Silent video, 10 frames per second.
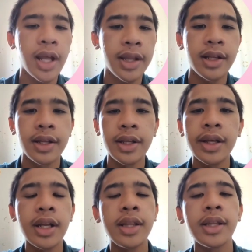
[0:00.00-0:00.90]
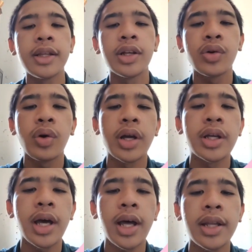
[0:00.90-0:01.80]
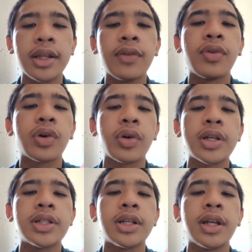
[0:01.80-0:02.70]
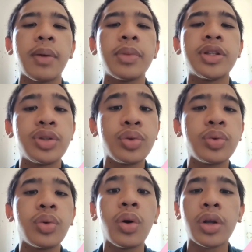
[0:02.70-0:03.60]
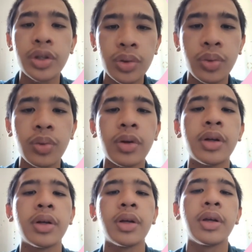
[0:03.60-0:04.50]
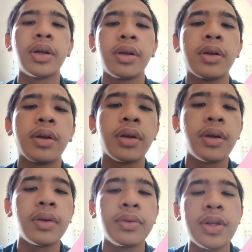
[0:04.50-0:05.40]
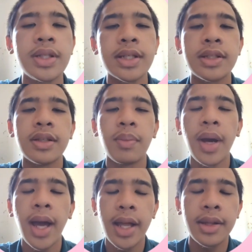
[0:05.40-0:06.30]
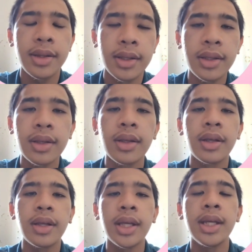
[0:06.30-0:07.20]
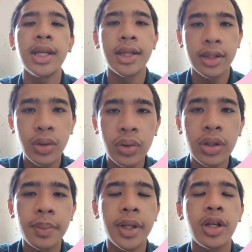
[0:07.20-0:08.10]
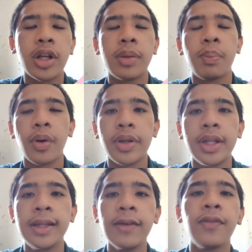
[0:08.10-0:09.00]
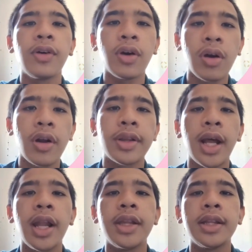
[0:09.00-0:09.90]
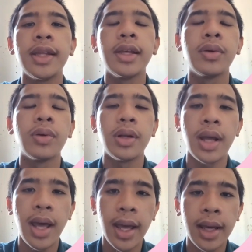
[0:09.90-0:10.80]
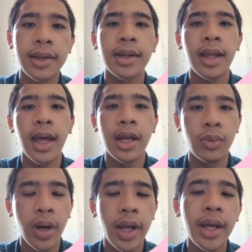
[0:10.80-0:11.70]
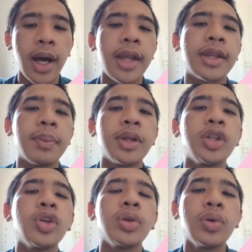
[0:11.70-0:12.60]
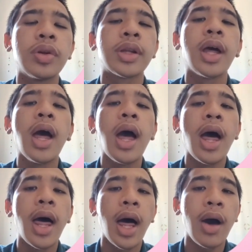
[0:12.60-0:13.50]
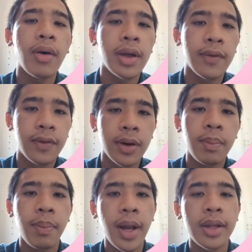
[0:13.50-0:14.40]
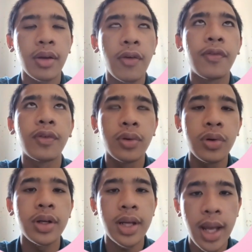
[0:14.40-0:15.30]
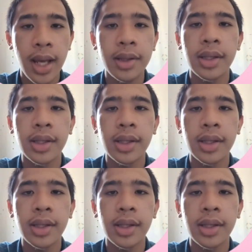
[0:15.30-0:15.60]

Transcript: lastly, this is the answer for question number 2.2, which is my answer. It is good because positive cross elasticity good X and Y are substitute goods. However, price of good X